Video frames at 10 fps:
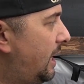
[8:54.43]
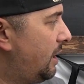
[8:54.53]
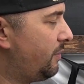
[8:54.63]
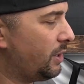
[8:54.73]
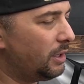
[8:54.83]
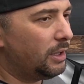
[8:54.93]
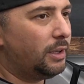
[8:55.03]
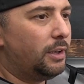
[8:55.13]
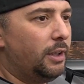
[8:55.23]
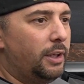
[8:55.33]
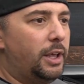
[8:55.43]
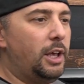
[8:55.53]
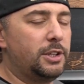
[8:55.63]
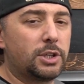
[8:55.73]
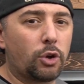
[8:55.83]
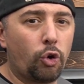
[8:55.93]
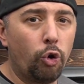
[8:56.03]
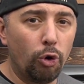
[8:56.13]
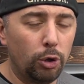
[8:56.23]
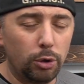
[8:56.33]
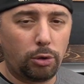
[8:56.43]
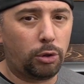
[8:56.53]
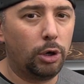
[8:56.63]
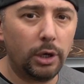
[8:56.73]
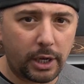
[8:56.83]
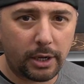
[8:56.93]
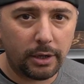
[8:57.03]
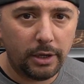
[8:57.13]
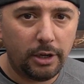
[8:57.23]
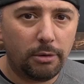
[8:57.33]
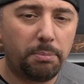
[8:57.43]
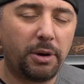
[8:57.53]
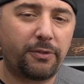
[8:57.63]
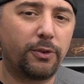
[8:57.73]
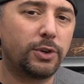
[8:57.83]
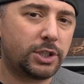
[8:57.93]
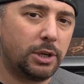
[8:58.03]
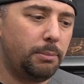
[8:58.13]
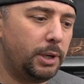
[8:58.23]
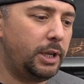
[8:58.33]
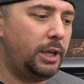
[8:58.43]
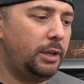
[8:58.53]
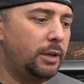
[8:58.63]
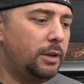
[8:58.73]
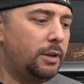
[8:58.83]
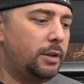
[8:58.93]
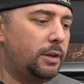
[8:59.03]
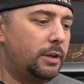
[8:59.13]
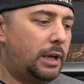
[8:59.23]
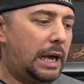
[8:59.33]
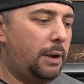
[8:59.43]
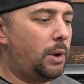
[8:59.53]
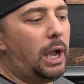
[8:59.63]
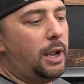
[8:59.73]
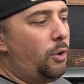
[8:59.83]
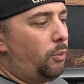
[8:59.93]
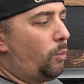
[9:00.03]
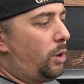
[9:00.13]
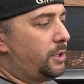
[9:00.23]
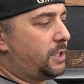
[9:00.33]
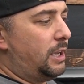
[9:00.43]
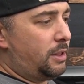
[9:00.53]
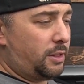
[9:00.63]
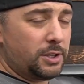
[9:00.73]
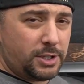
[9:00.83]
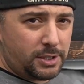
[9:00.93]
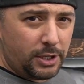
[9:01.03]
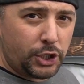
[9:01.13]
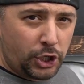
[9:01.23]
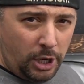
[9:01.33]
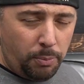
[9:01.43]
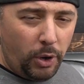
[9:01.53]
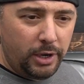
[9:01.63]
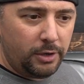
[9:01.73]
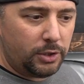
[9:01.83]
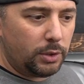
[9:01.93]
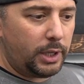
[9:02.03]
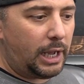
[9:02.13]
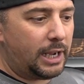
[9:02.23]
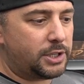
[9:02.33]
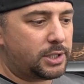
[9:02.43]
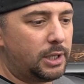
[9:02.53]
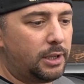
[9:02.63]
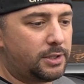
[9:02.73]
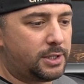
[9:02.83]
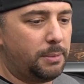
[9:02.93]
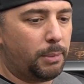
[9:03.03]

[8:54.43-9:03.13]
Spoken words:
side of it. It's a cooler look, but for somebody, I don't want to say that this is the cheap way to do it. I just think it's the